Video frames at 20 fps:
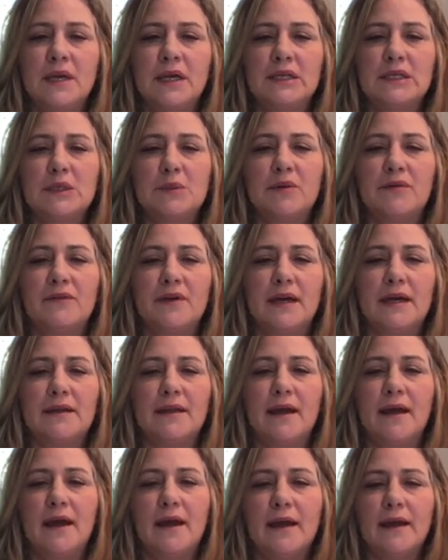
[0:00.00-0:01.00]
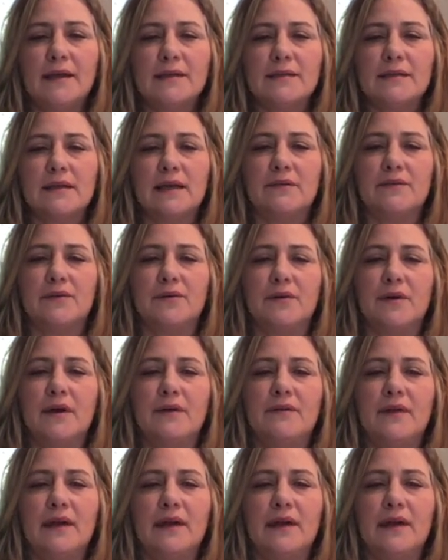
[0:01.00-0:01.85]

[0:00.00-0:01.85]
to provide the highest level of